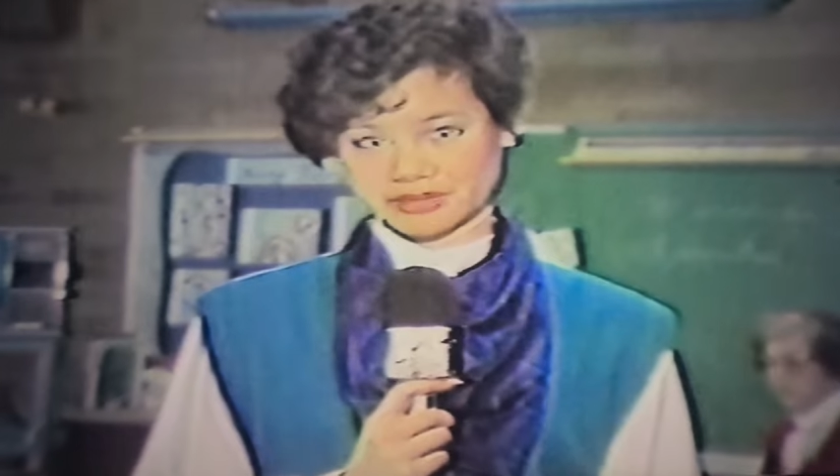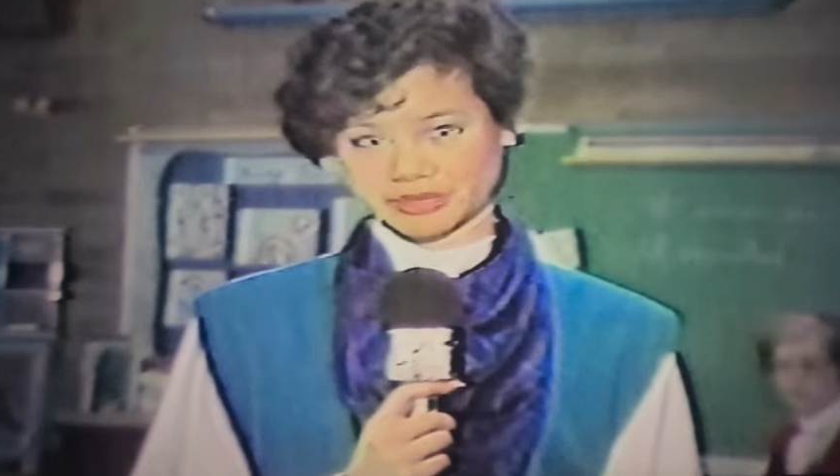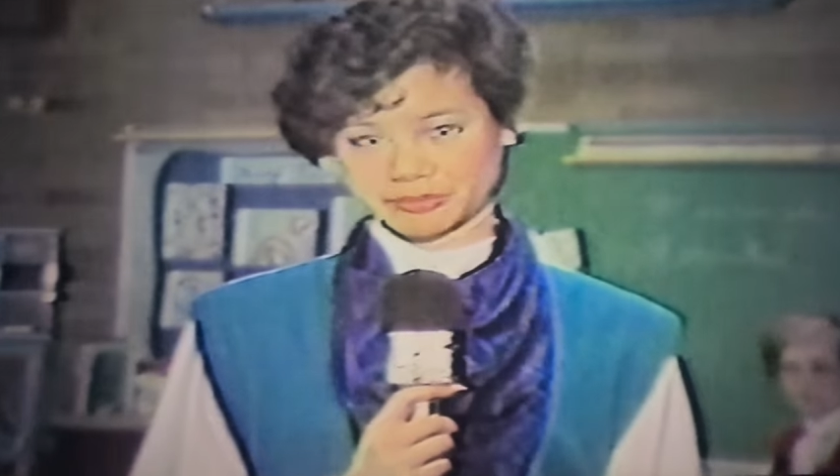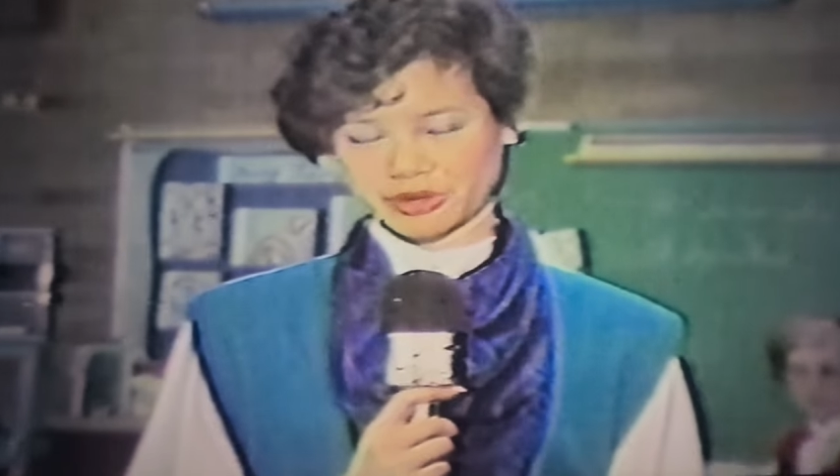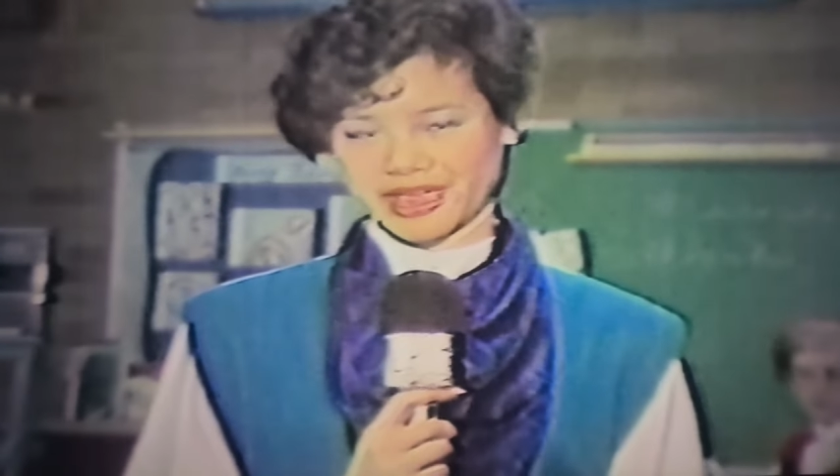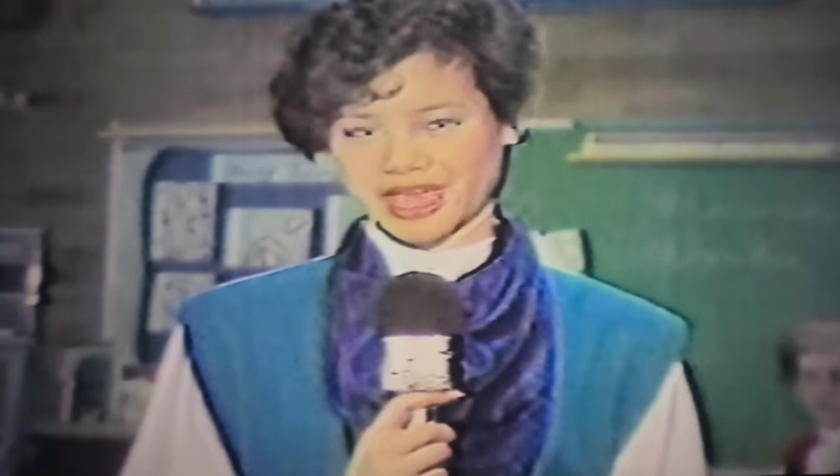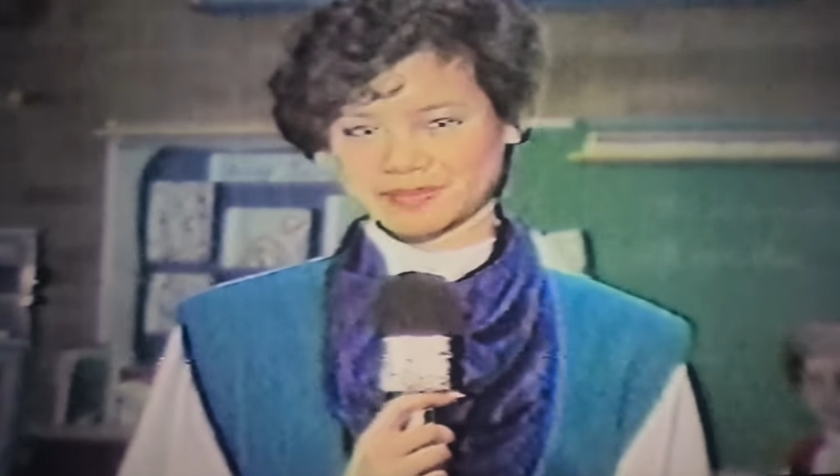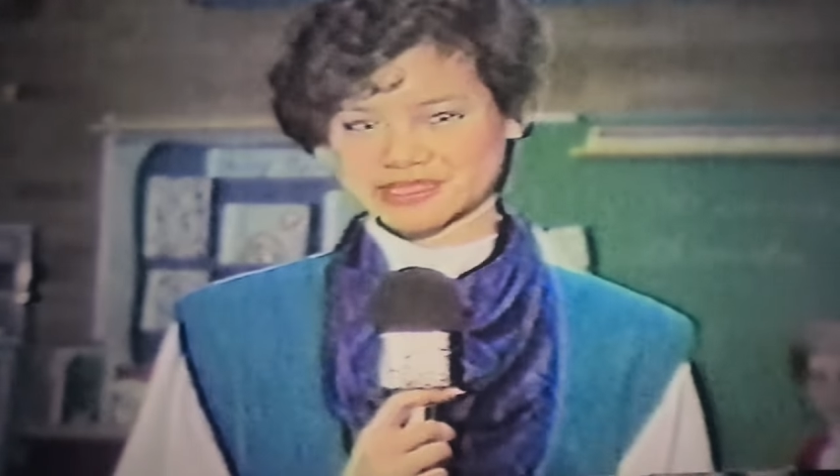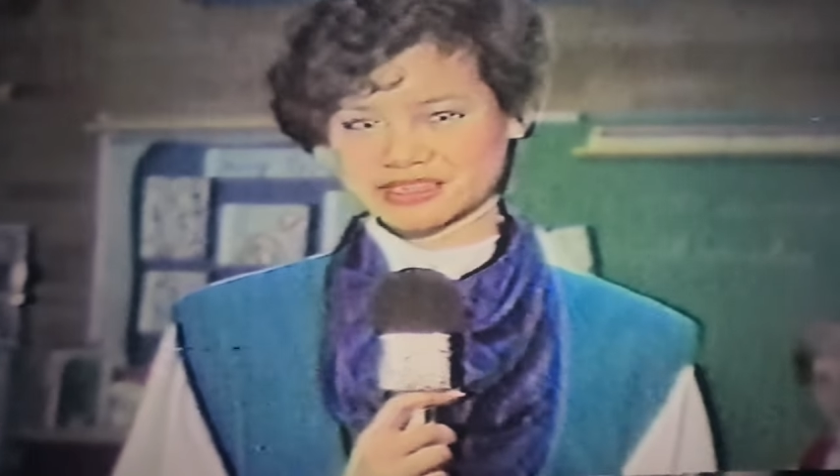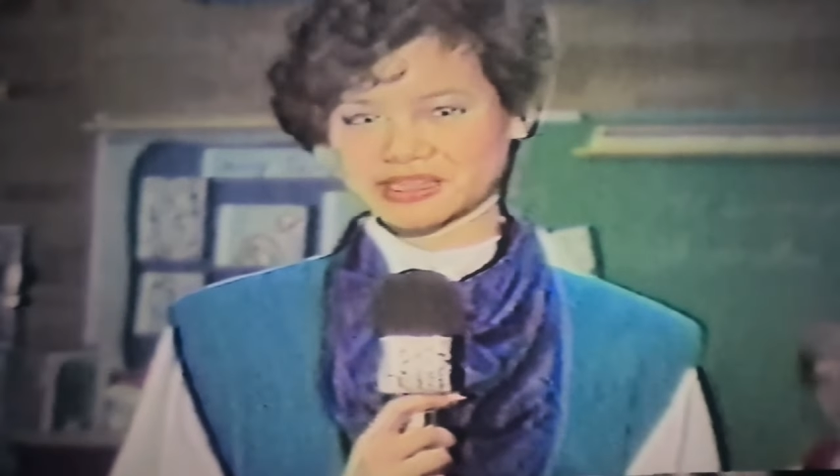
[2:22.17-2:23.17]
But
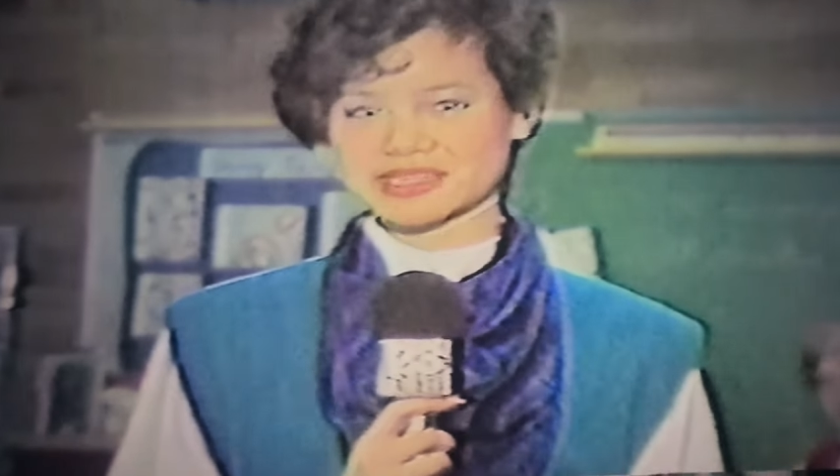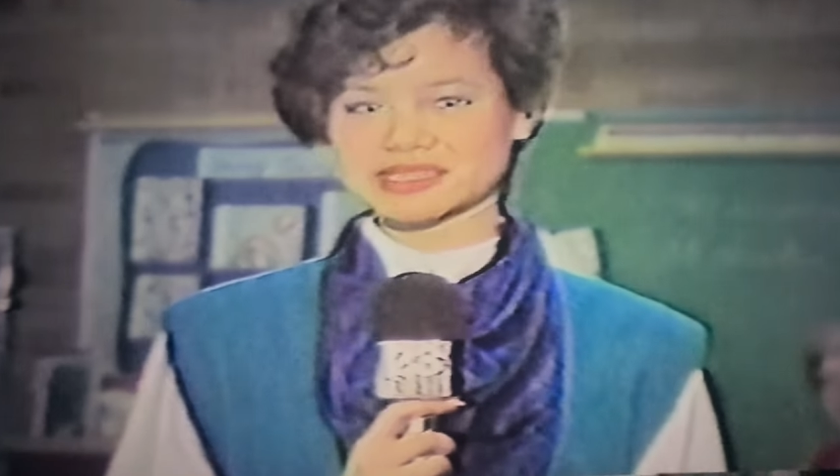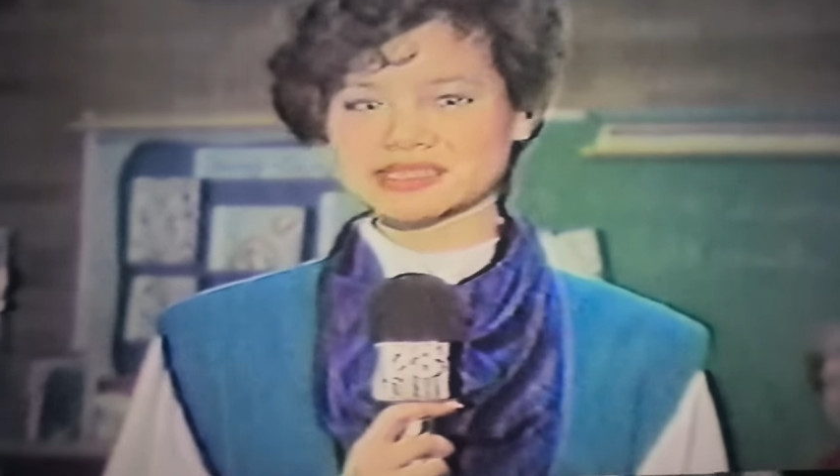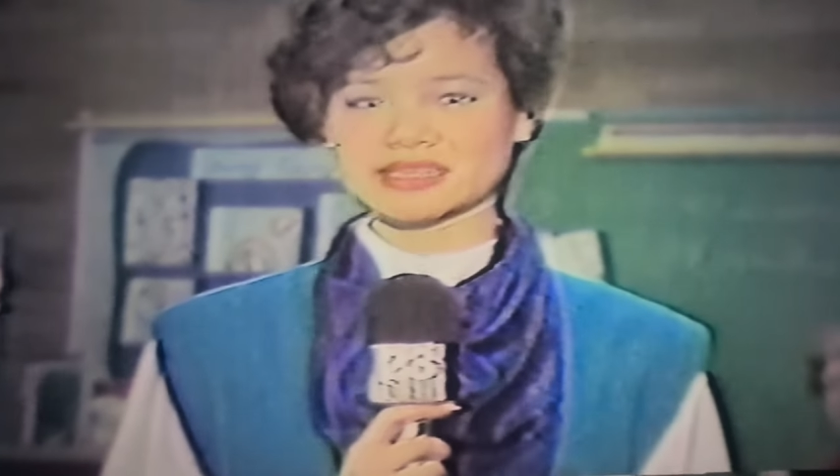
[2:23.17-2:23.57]
perhaps the lessons